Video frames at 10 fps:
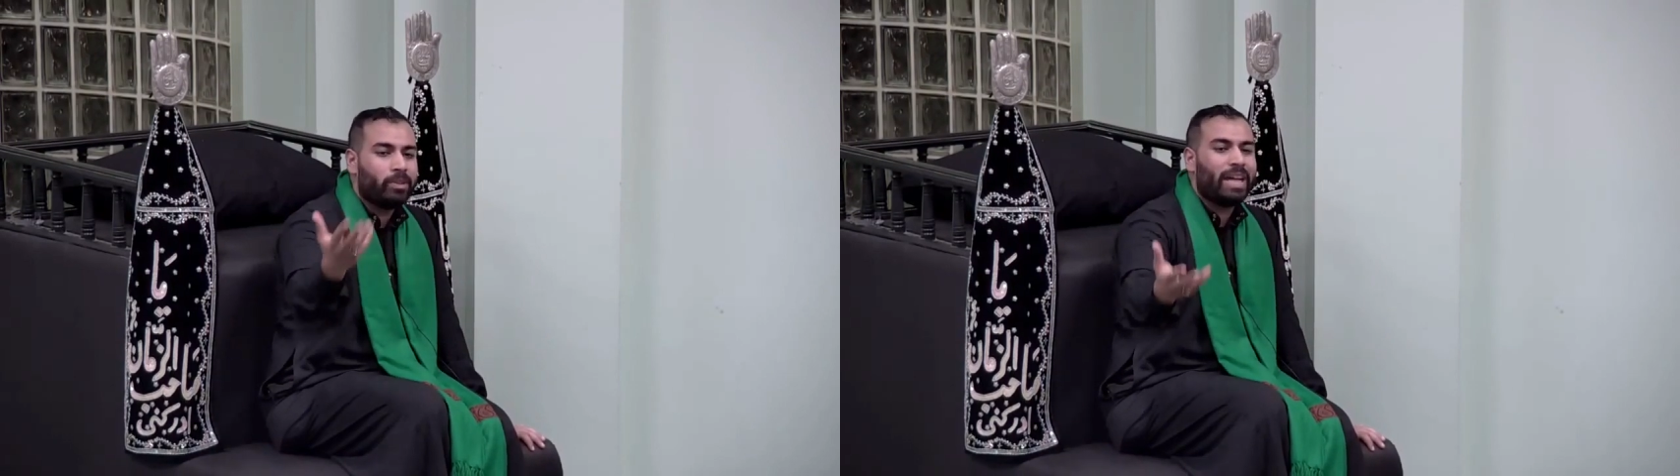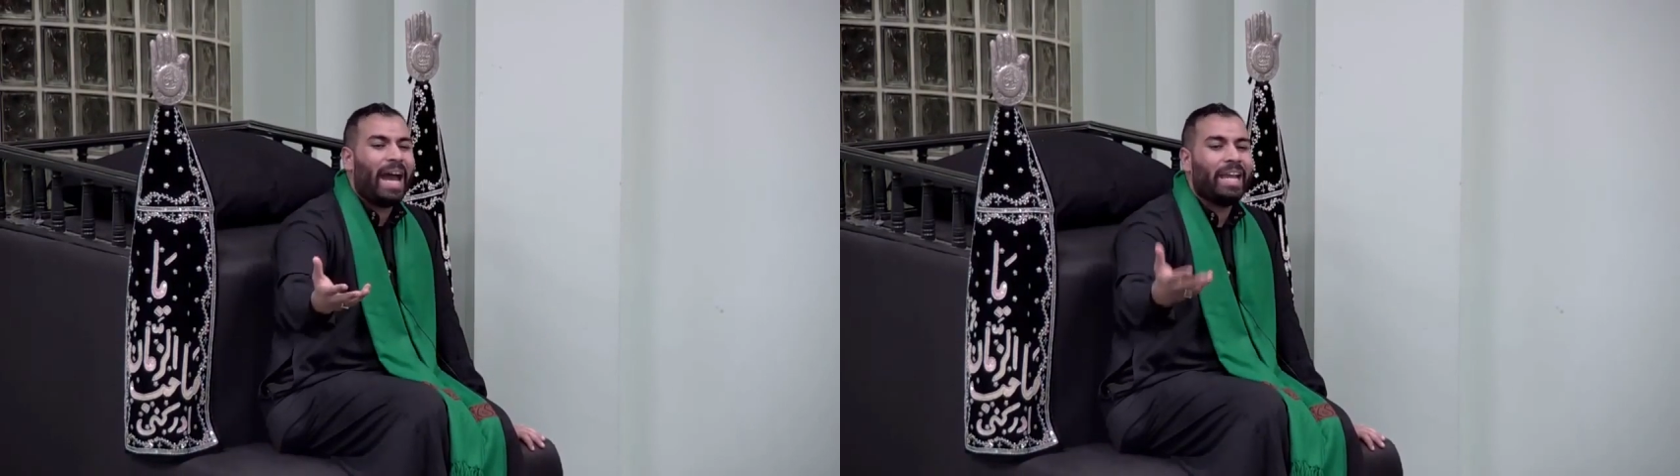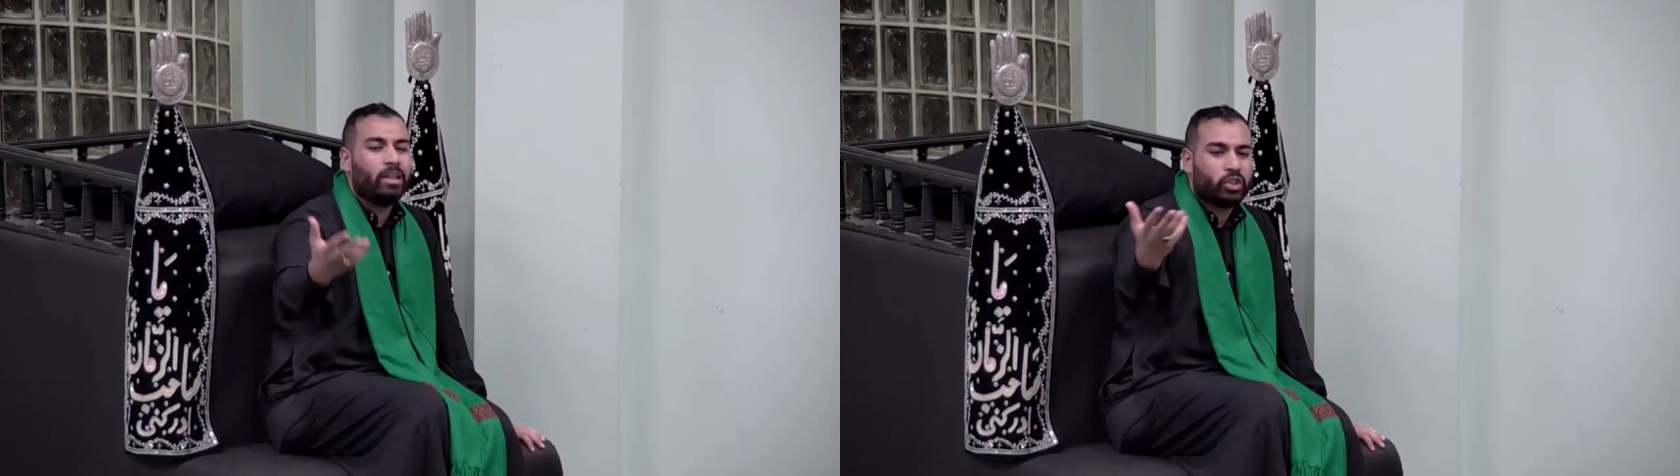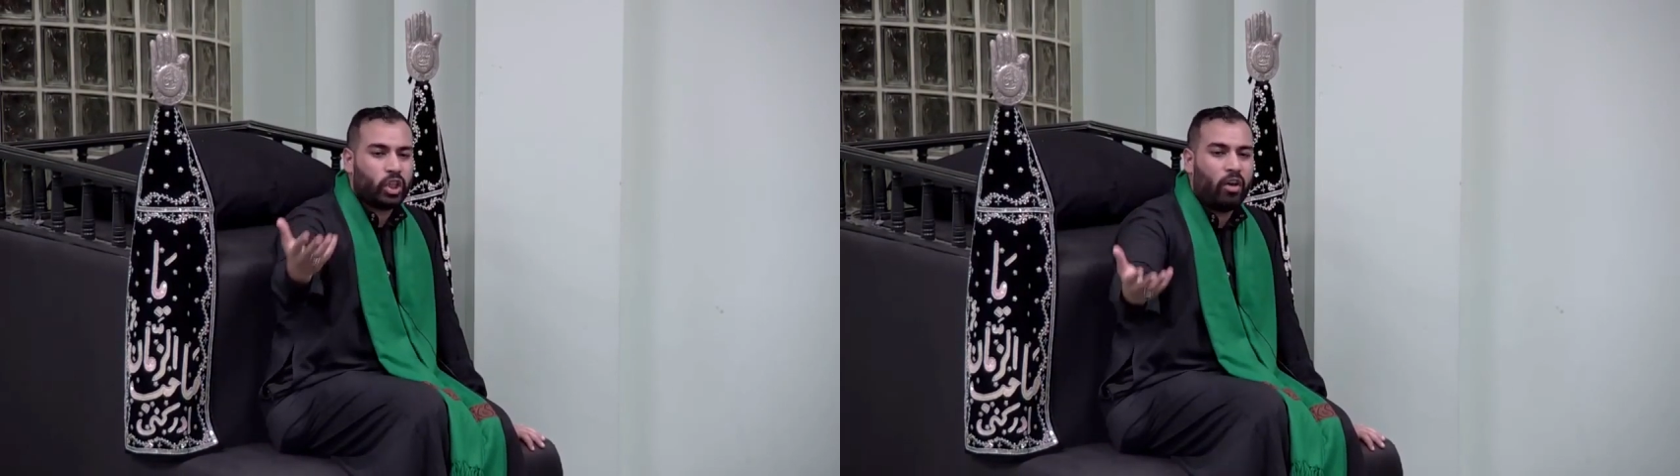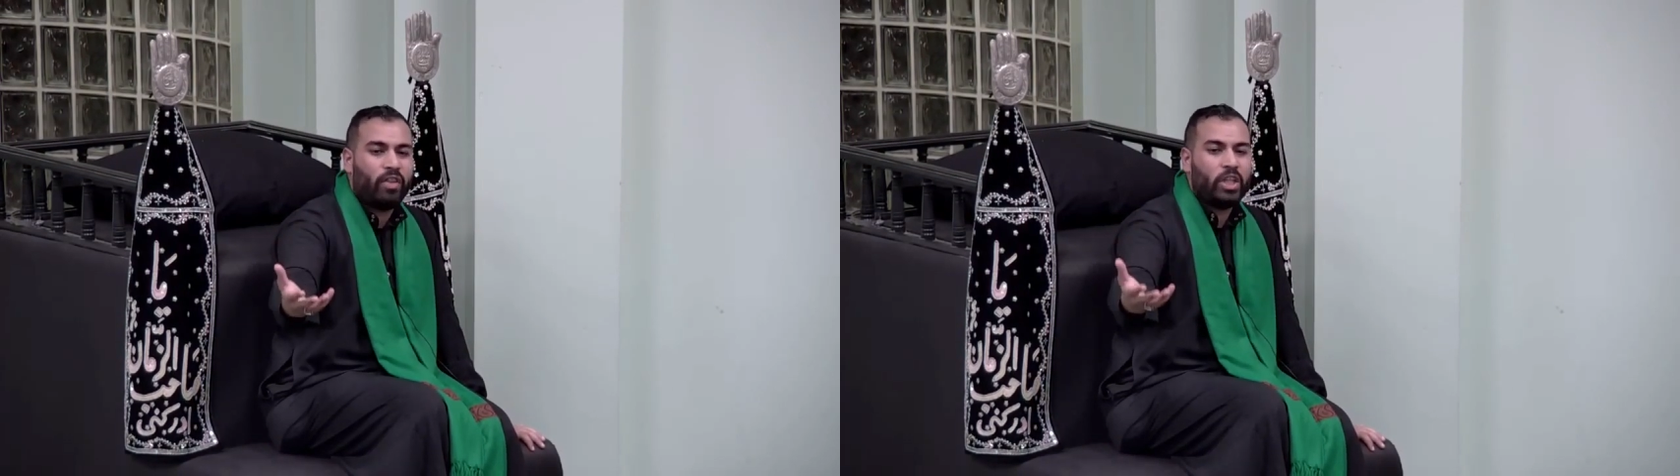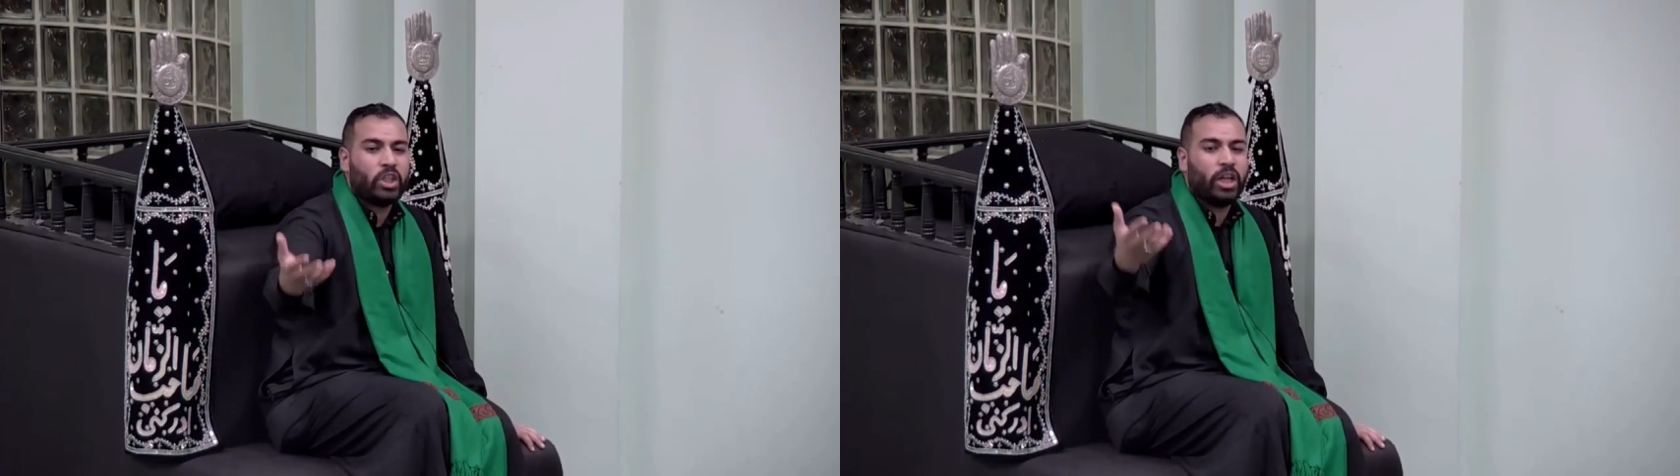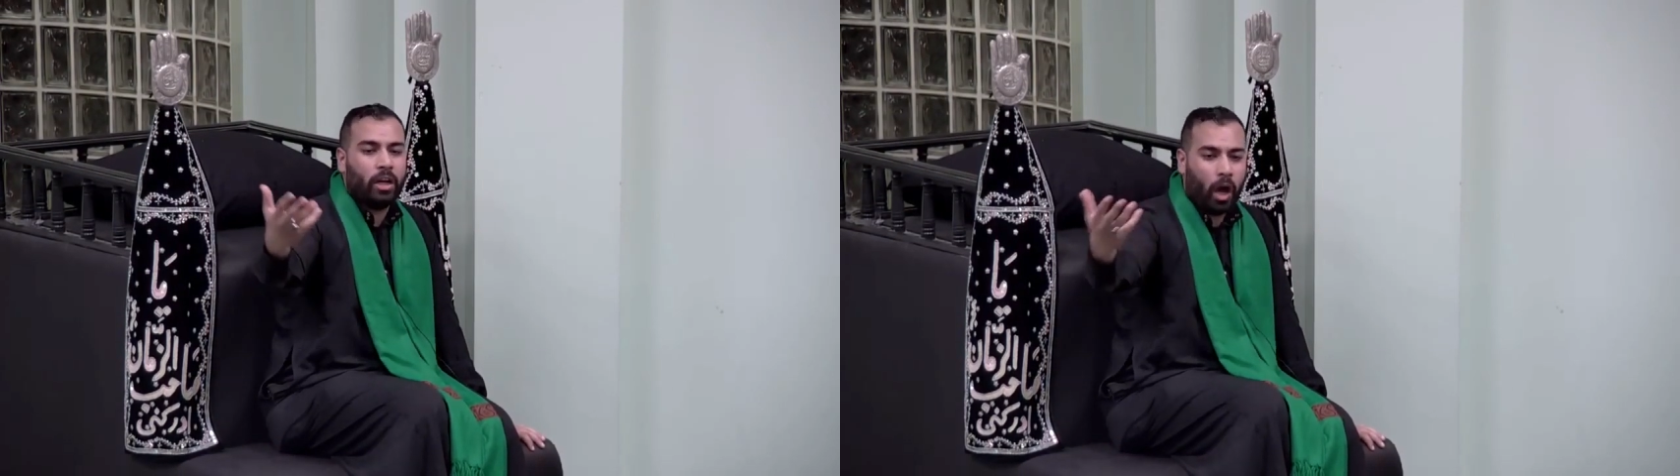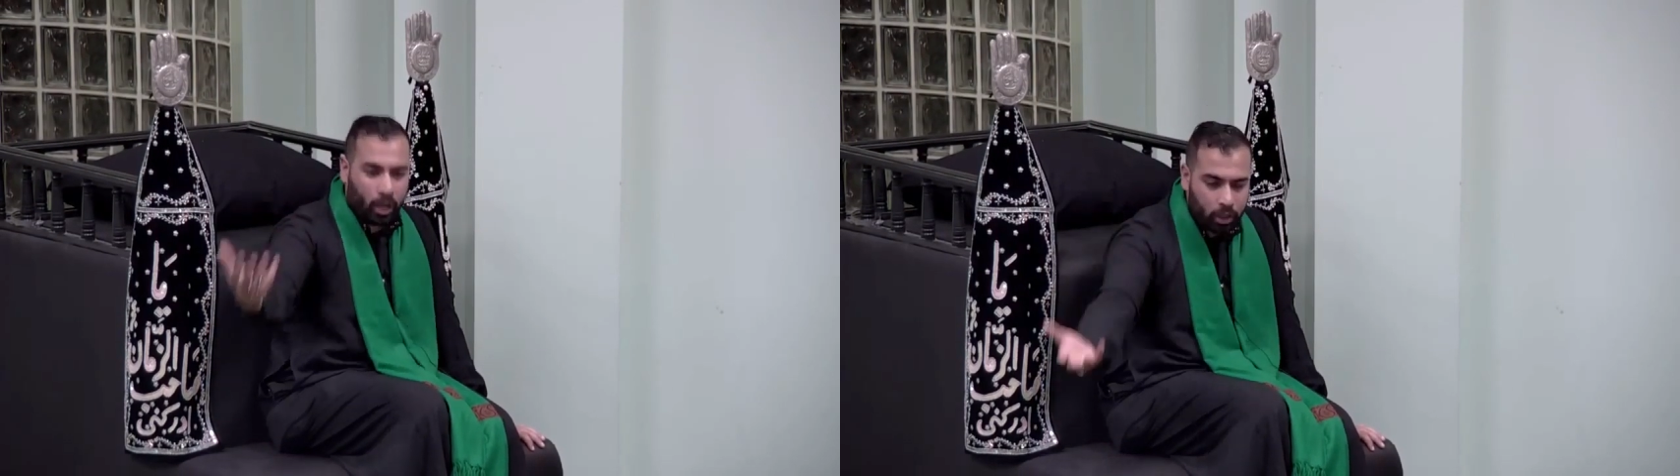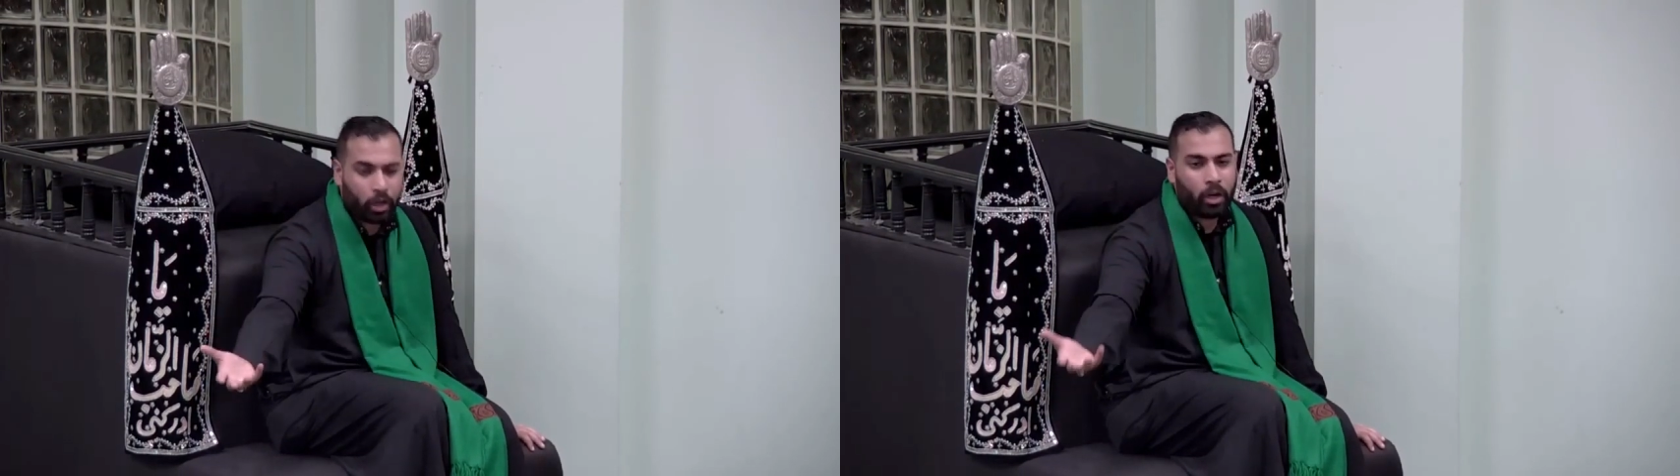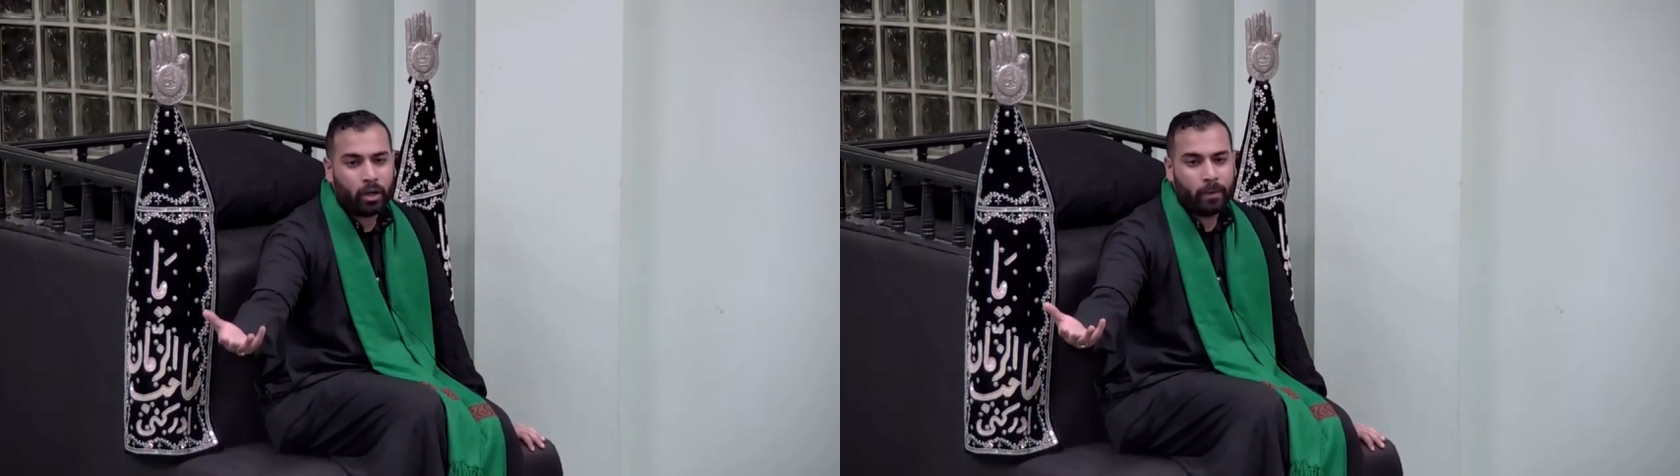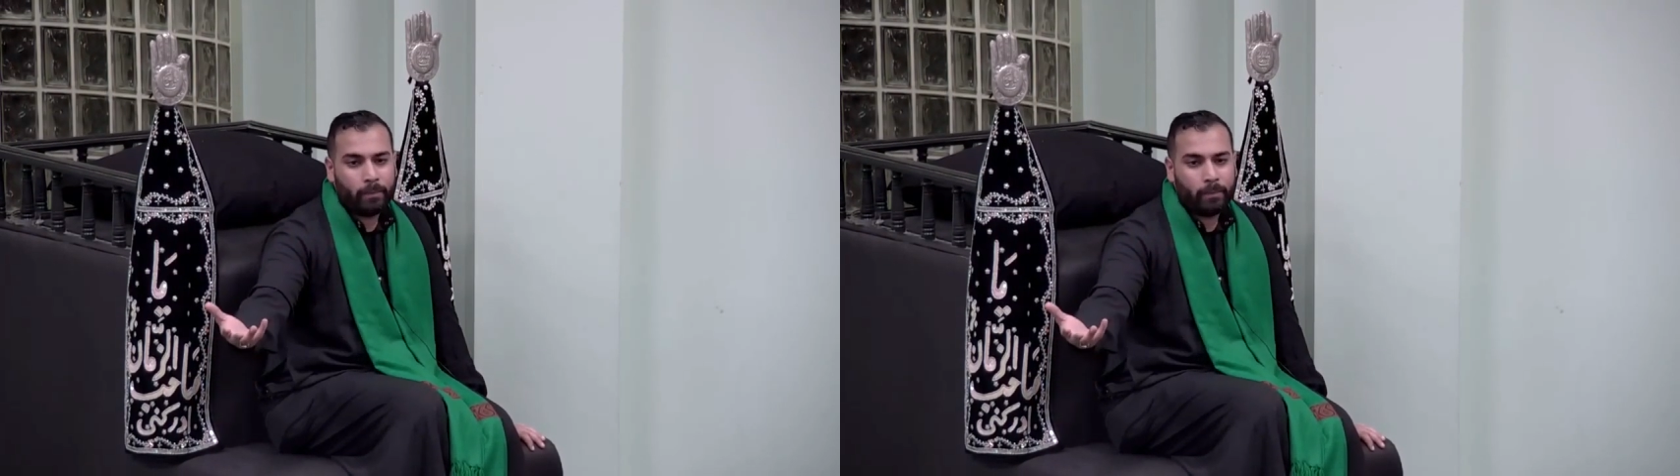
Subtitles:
dying of starvation and hunger.